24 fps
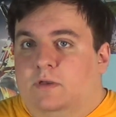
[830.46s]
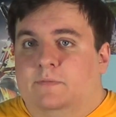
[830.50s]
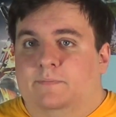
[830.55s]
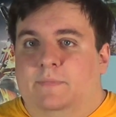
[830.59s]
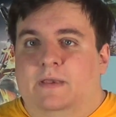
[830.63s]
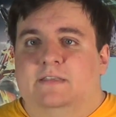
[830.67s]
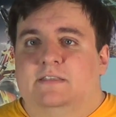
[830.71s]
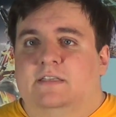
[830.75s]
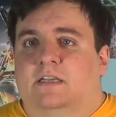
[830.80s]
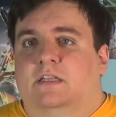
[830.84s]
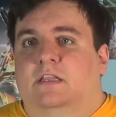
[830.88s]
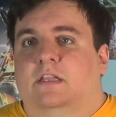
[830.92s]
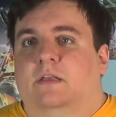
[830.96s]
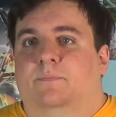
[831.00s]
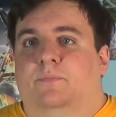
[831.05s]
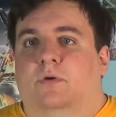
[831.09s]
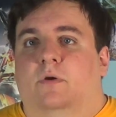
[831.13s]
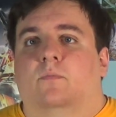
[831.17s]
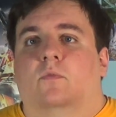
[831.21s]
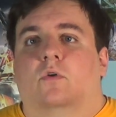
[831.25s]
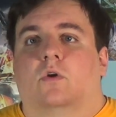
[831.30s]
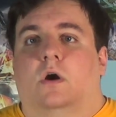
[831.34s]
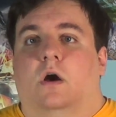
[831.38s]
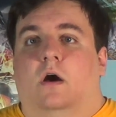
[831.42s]
basically
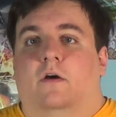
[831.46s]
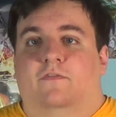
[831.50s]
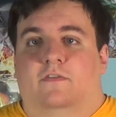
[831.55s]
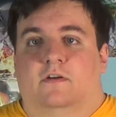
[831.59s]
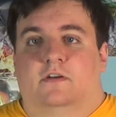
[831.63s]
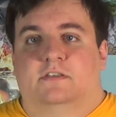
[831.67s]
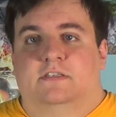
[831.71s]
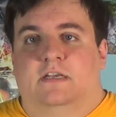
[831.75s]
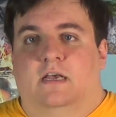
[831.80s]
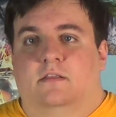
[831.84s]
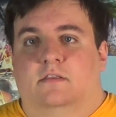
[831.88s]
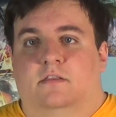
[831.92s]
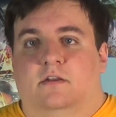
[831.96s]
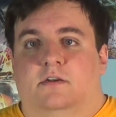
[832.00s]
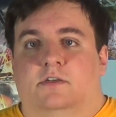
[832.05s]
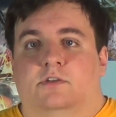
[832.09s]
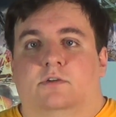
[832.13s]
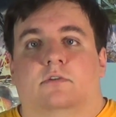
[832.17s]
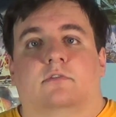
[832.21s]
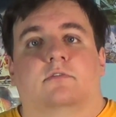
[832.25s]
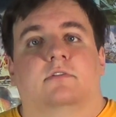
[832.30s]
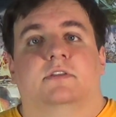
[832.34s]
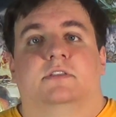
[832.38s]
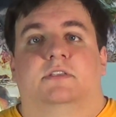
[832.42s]
put more offers out there to
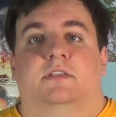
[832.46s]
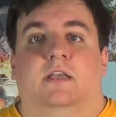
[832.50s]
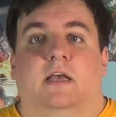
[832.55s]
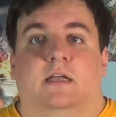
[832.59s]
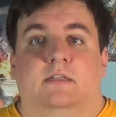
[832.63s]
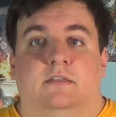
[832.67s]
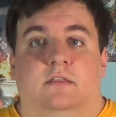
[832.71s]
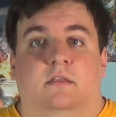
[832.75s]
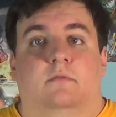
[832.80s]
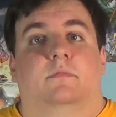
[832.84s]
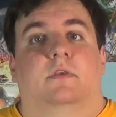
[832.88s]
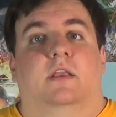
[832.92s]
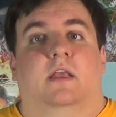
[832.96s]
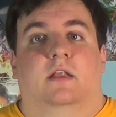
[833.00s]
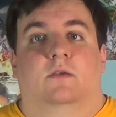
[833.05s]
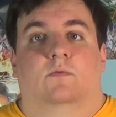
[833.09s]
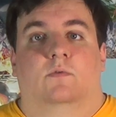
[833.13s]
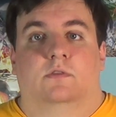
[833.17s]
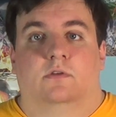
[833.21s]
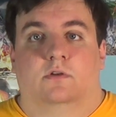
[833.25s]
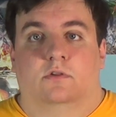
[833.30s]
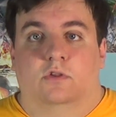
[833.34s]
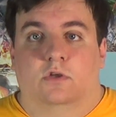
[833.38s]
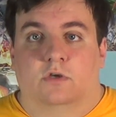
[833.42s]
increase the odds of them getting
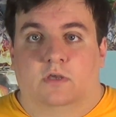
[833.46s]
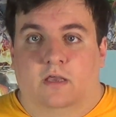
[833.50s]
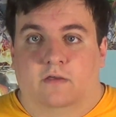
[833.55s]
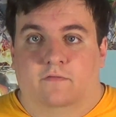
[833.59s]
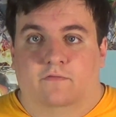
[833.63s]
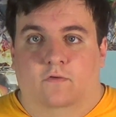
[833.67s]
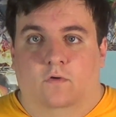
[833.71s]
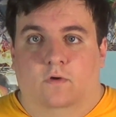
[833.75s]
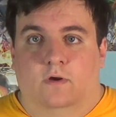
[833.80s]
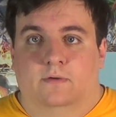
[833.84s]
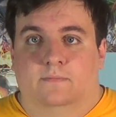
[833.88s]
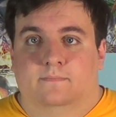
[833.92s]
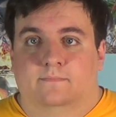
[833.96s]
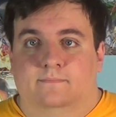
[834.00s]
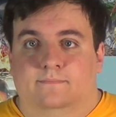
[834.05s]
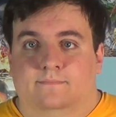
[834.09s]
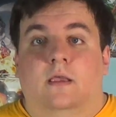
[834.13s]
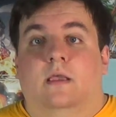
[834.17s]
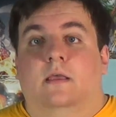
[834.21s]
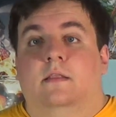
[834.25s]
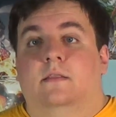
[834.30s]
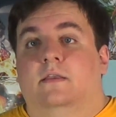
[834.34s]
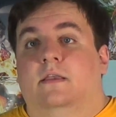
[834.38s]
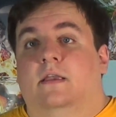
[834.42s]
what they're looking for.
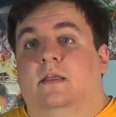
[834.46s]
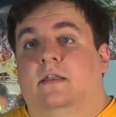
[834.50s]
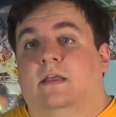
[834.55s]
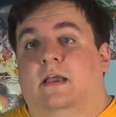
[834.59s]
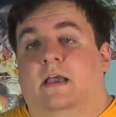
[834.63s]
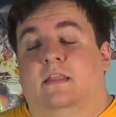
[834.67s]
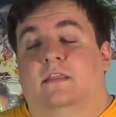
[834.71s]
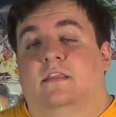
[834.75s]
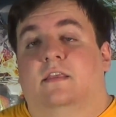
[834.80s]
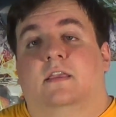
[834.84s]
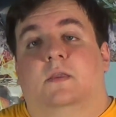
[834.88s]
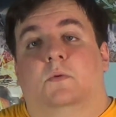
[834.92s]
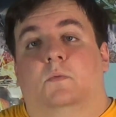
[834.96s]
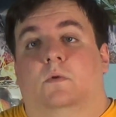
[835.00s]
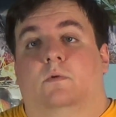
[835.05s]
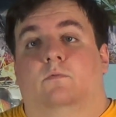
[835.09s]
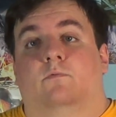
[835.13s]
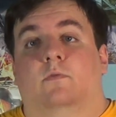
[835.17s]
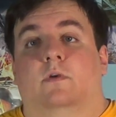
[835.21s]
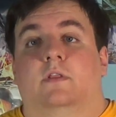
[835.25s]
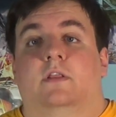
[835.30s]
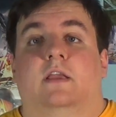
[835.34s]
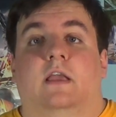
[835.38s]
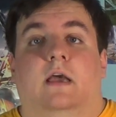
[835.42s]
In the end, I think it would
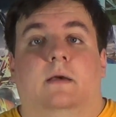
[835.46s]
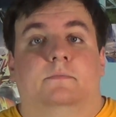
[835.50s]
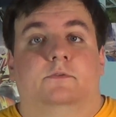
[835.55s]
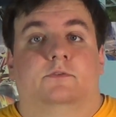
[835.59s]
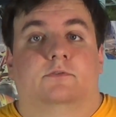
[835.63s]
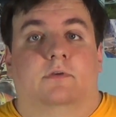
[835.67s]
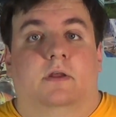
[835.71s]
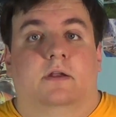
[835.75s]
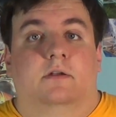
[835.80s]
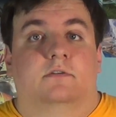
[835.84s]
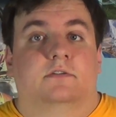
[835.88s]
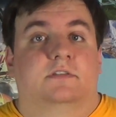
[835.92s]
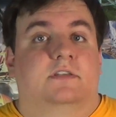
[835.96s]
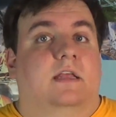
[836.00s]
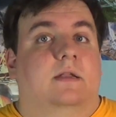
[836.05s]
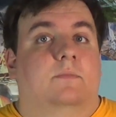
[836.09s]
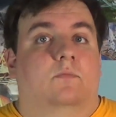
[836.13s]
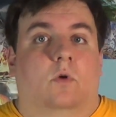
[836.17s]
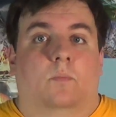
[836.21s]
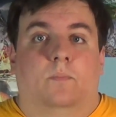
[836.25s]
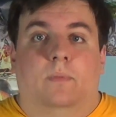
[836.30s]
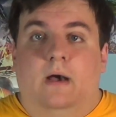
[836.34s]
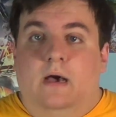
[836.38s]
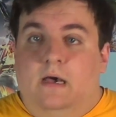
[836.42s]
really help trainers get a
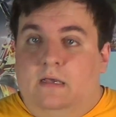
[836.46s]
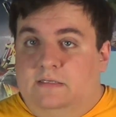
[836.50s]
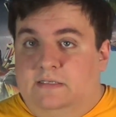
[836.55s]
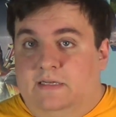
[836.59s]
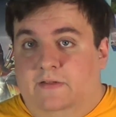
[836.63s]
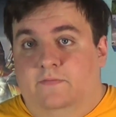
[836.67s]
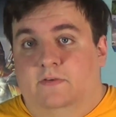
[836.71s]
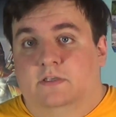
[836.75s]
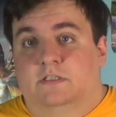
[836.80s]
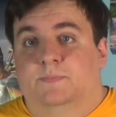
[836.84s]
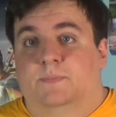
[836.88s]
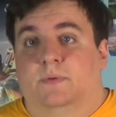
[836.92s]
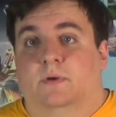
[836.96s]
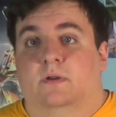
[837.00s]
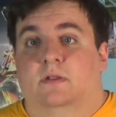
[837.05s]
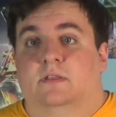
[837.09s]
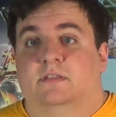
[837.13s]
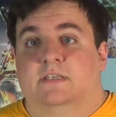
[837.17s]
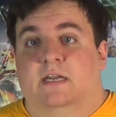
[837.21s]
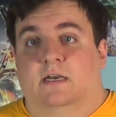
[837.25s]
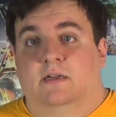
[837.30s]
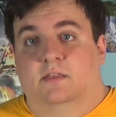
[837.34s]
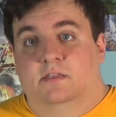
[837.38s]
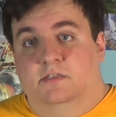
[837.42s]
more positive
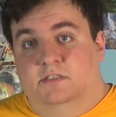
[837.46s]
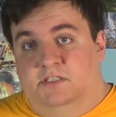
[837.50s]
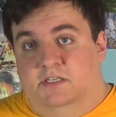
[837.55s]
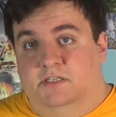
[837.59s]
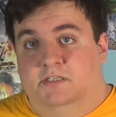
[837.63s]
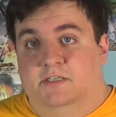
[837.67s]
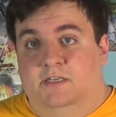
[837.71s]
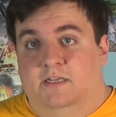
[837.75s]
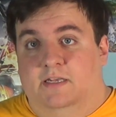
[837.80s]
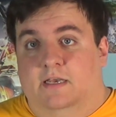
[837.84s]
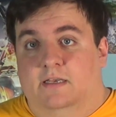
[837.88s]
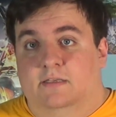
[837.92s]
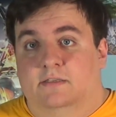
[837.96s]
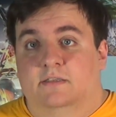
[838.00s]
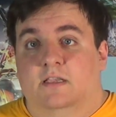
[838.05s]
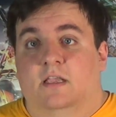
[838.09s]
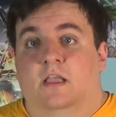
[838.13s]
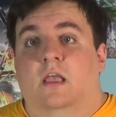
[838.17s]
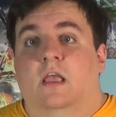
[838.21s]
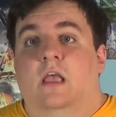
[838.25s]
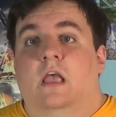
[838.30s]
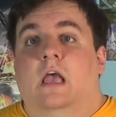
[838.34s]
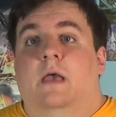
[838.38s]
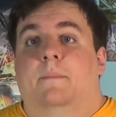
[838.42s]
experience out of the GTS
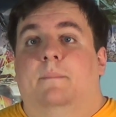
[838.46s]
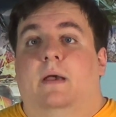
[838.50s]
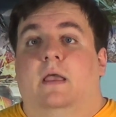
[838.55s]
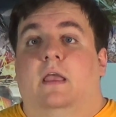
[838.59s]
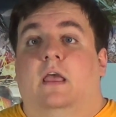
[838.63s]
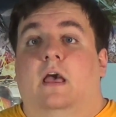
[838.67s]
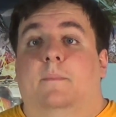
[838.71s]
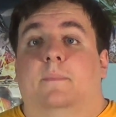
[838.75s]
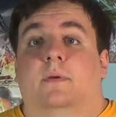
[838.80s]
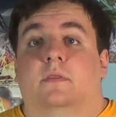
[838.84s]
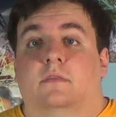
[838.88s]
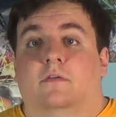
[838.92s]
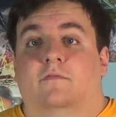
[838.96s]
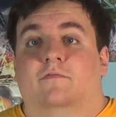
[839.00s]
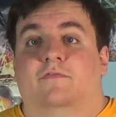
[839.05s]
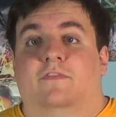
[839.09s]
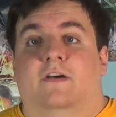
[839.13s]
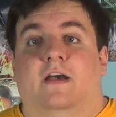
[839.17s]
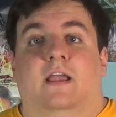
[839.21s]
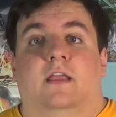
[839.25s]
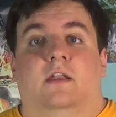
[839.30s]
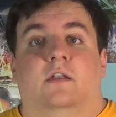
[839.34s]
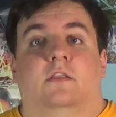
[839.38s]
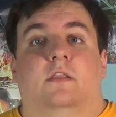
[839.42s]
by helping them
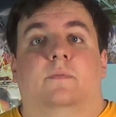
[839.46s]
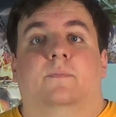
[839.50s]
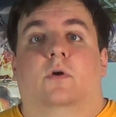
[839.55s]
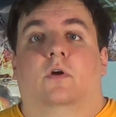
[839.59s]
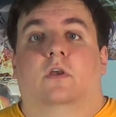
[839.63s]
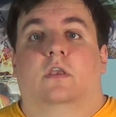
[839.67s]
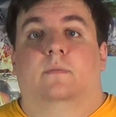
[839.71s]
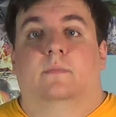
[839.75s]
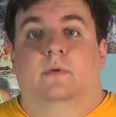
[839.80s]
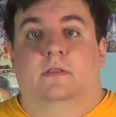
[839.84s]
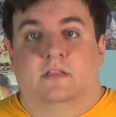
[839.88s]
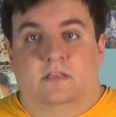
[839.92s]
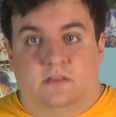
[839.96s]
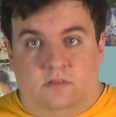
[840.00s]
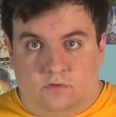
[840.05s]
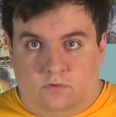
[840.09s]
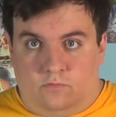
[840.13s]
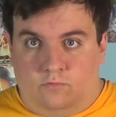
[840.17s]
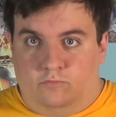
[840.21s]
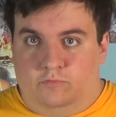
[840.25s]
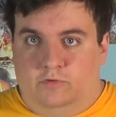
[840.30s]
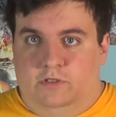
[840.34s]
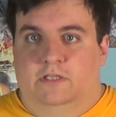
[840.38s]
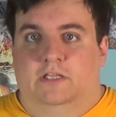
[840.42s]
find the Pokemon that they're
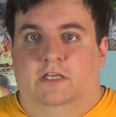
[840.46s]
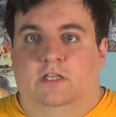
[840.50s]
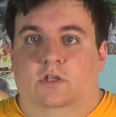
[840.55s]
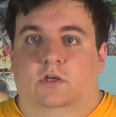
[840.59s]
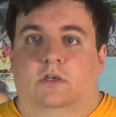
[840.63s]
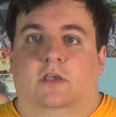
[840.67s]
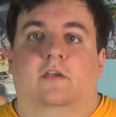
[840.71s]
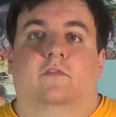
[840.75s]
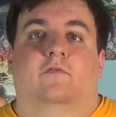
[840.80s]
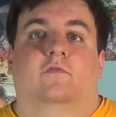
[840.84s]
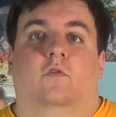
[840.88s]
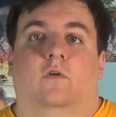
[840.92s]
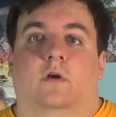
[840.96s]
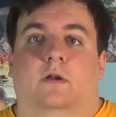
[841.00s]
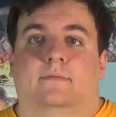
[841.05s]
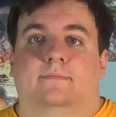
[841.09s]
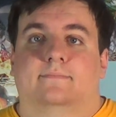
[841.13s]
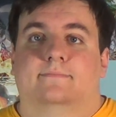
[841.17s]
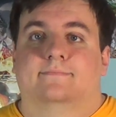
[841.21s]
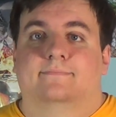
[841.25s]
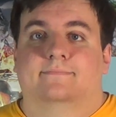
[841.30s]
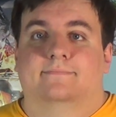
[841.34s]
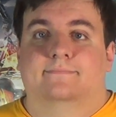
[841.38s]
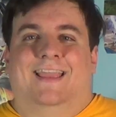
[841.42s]
really looking for.
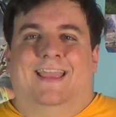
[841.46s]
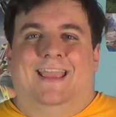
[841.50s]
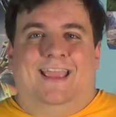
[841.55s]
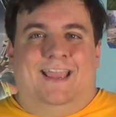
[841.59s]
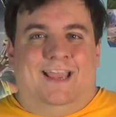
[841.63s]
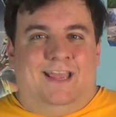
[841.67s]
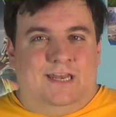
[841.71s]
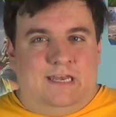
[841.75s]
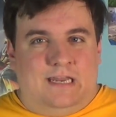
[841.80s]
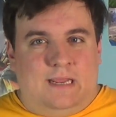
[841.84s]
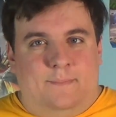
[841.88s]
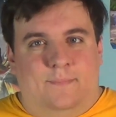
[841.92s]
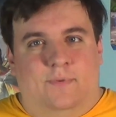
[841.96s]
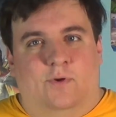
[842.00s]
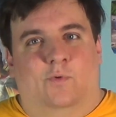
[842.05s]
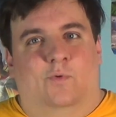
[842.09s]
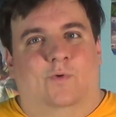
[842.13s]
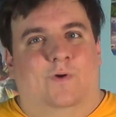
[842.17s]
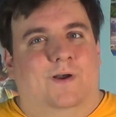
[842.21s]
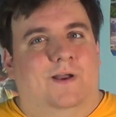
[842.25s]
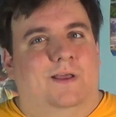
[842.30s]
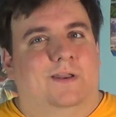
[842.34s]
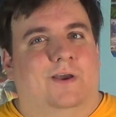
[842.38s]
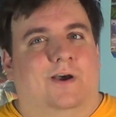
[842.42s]
And number
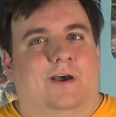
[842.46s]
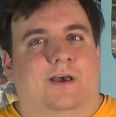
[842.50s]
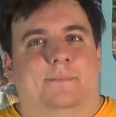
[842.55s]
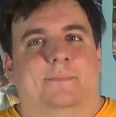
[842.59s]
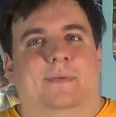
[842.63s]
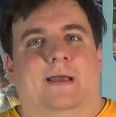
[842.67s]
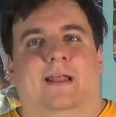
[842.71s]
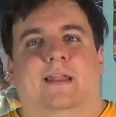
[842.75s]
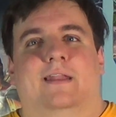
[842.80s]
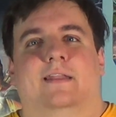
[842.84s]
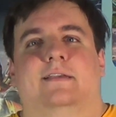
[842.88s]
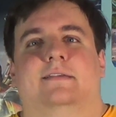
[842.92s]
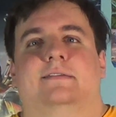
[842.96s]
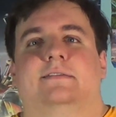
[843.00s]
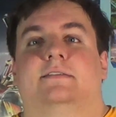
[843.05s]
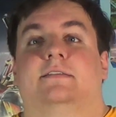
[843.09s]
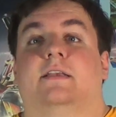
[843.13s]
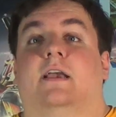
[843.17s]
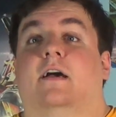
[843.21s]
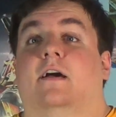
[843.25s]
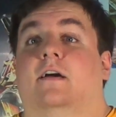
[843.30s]
1 on my list